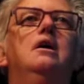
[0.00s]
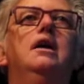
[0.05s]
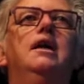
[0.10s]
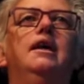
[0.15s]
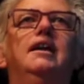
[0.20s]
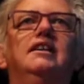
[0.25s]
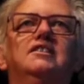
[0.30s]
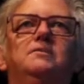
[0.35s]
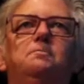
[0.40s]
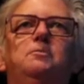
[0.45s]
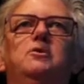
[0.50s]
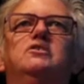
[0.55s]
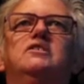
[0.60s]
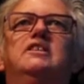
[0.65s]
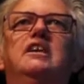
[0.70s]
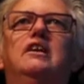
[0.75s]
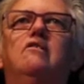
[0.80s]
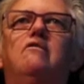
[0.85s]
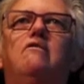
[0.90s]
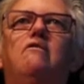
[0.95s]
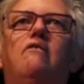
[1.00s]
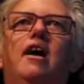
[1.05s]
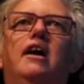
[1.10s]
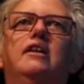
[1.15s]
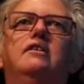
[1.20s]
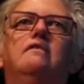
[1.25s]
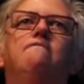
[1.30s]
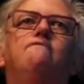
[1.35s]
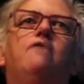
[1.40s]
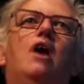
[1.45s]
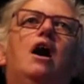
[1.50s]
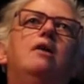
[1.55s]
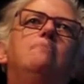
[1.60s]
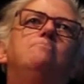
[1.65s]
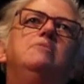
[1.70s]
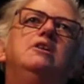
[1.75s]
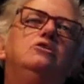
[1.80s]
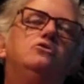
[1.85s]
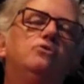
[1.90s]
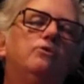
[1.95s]
experts here around
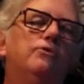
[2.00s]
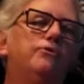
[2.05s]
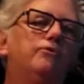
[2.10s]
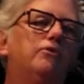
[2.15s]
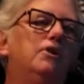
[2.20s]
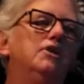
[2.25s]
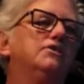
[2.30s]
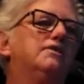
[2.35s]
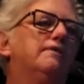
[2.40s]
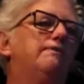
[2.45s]
environmental threats,